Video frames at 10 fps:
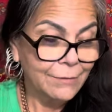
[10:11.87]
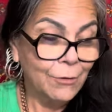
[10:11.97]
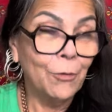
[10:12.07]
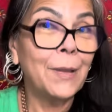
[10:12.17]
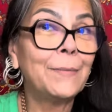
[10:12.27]

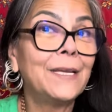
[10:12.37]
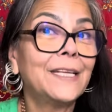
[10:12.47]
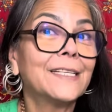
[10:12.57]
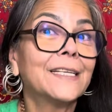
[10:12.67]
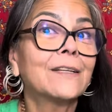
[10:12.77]
Or maybe
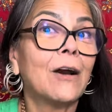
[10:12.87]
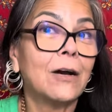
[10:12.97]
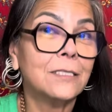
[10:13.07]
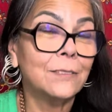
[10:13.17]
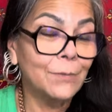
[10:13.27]
it did
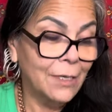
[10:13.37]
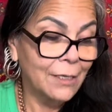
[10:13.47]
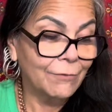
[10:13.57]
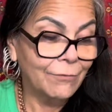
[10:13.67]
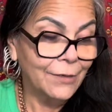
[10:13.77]
cause some
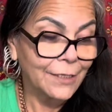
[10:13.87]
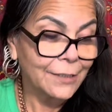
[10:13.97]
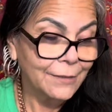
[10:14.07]
conflict.